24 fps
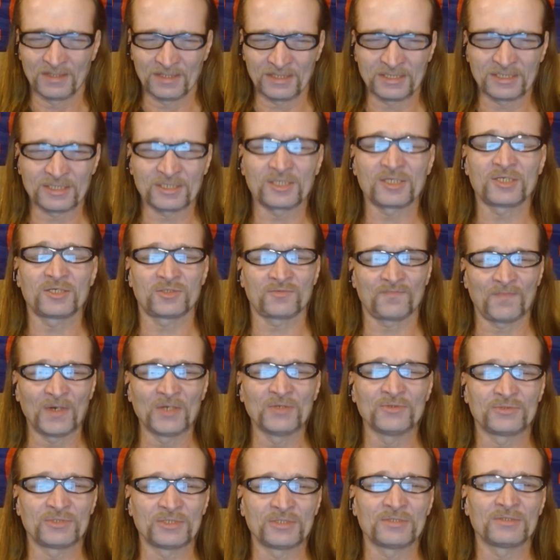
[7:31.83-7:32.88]
that is
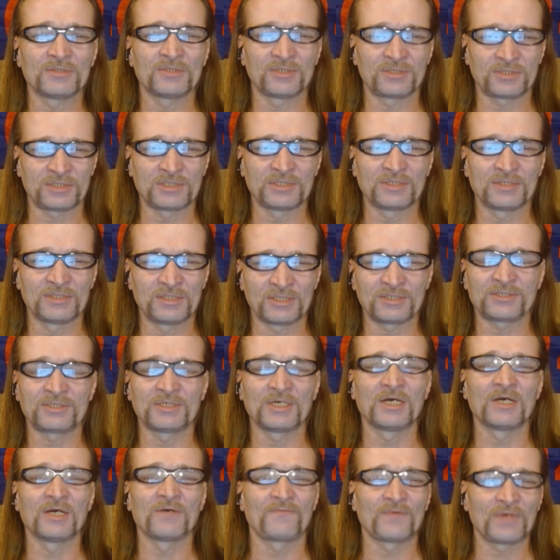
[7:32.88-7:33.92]
exposing this
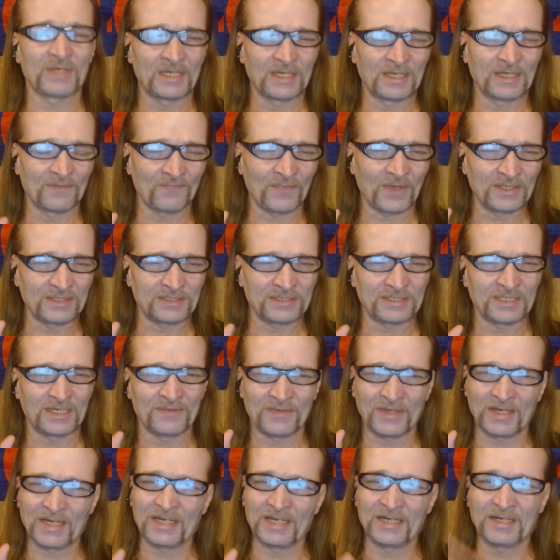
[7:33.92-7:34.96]
stuff, and they
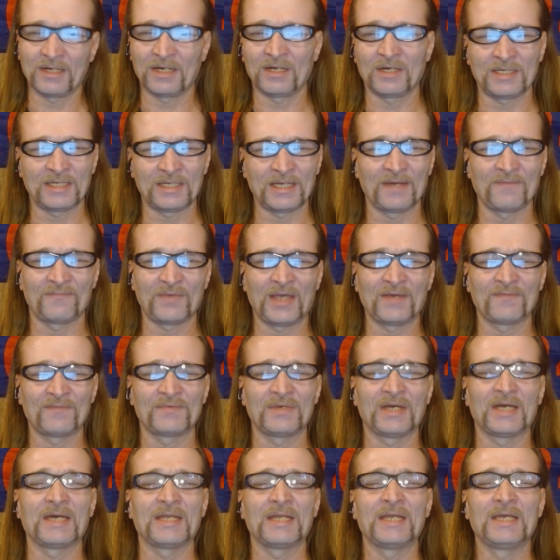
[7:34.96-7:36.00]
said they have
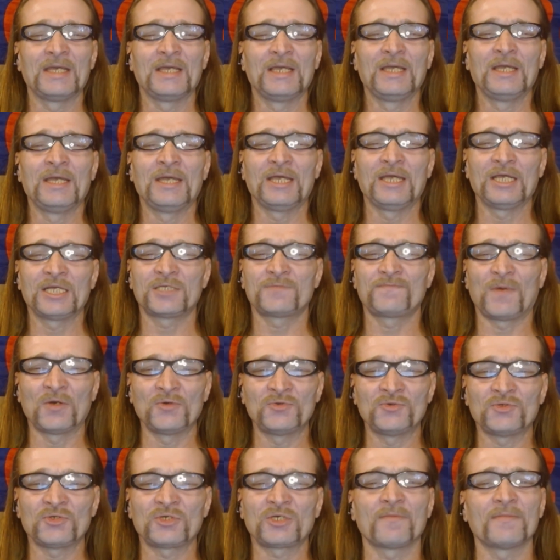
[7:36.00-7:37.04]
got
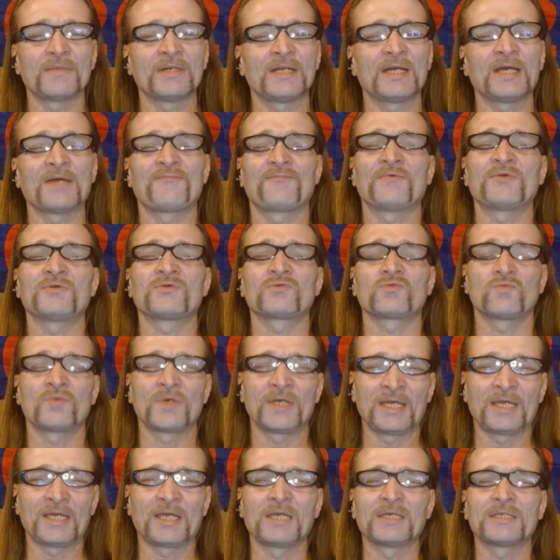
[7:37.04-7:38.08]
exposure coming out this
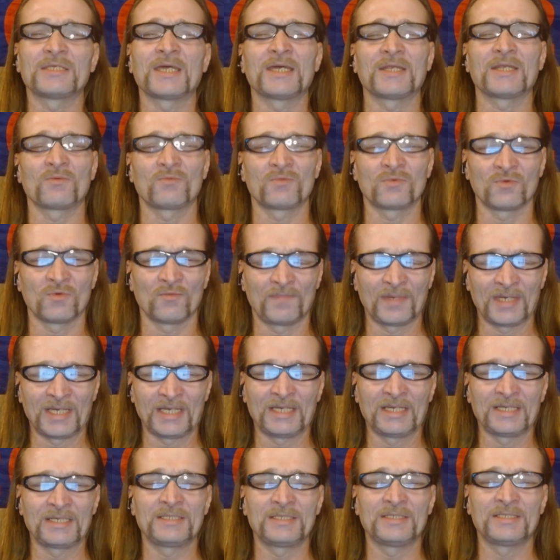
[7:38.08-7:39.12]
week that will
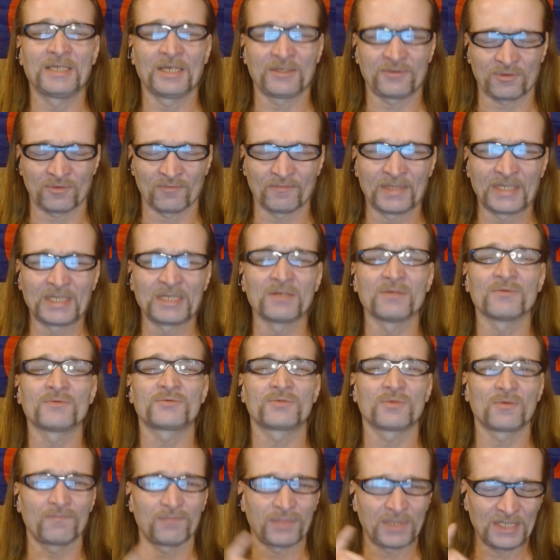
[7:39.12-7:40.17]
be detrimental,
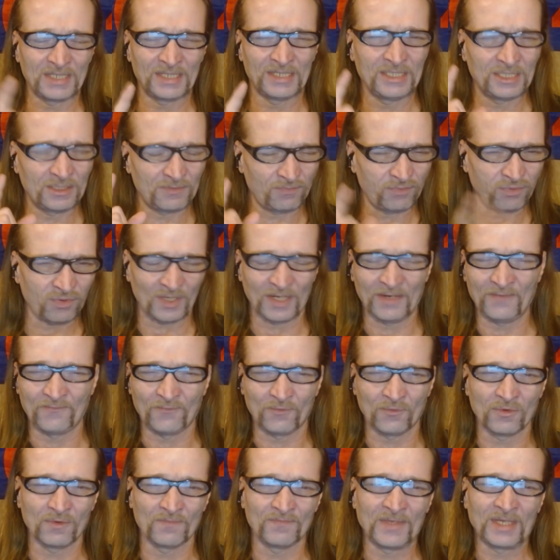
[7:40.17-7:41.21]
so please pray
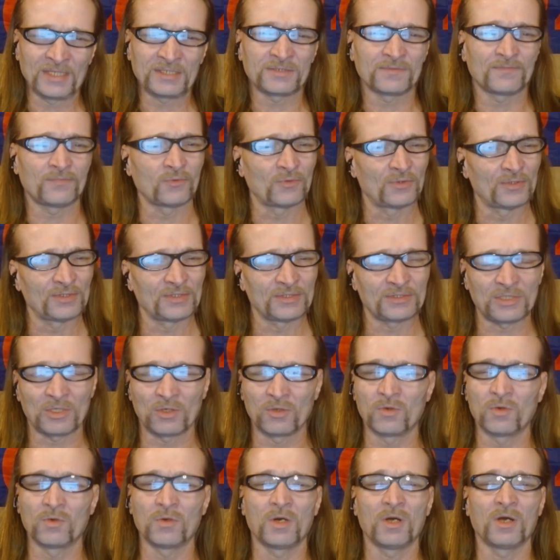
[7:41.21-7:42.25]
for them. That's the point of this
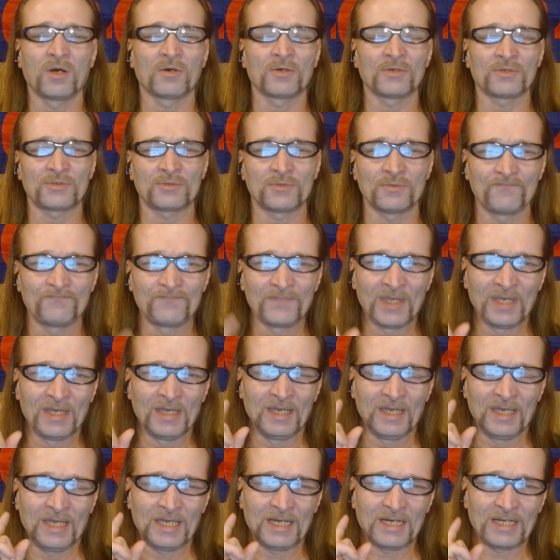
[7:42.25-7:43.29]
whole article.
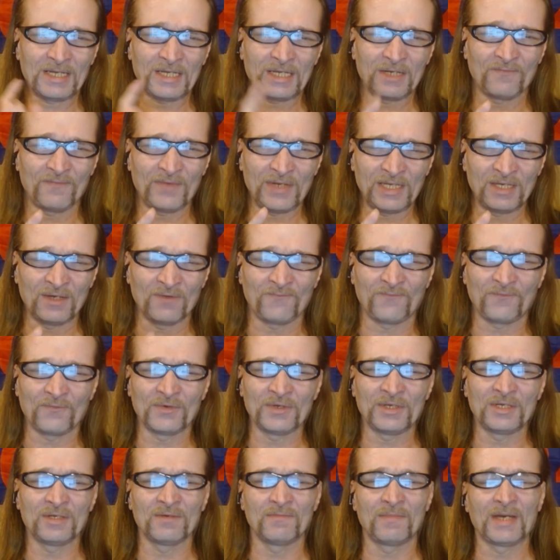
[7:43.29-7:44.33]
And I got a video
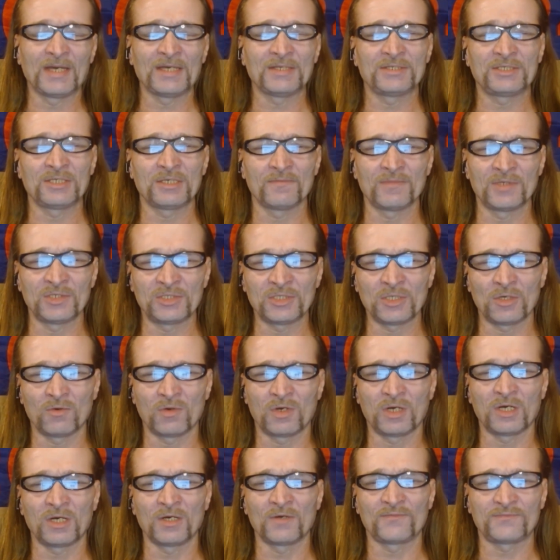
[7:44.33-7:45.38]
for you about Jim and
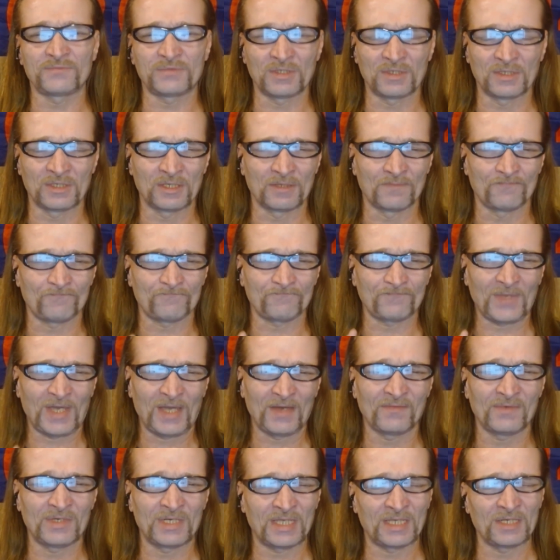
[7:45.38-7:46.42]
Joe Hoft
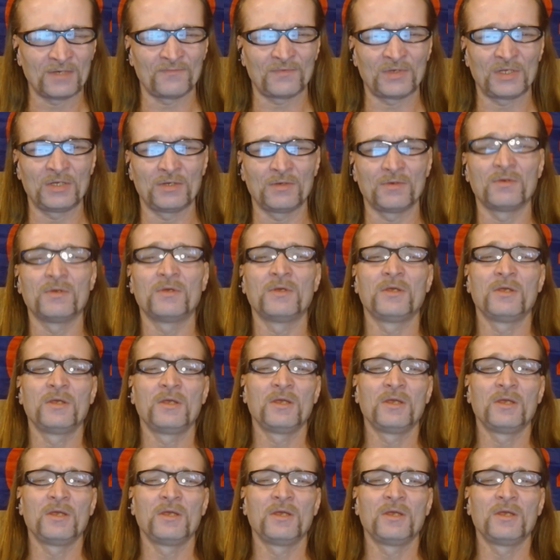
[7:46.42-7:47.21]
having an interview,